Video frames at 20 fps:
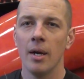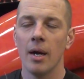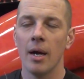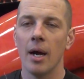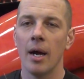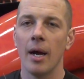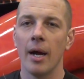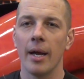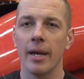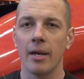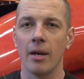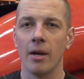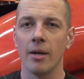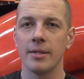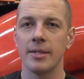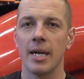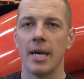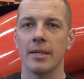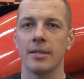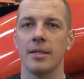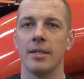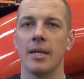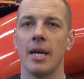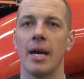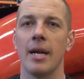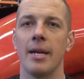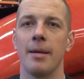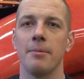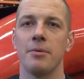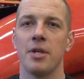I contacted a
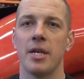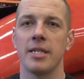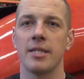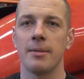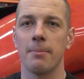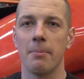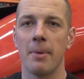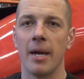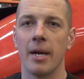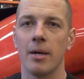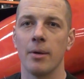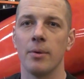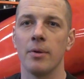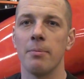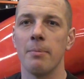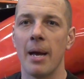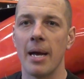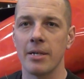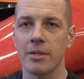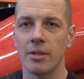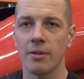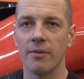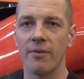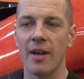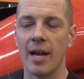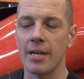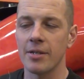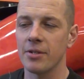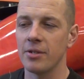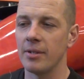guy named Jason Becker with Master
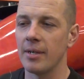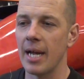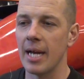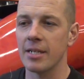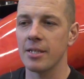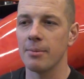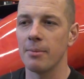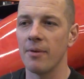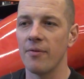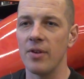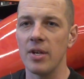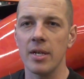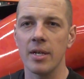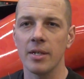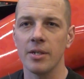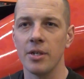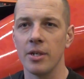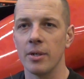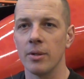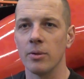Faster and asked him if he could,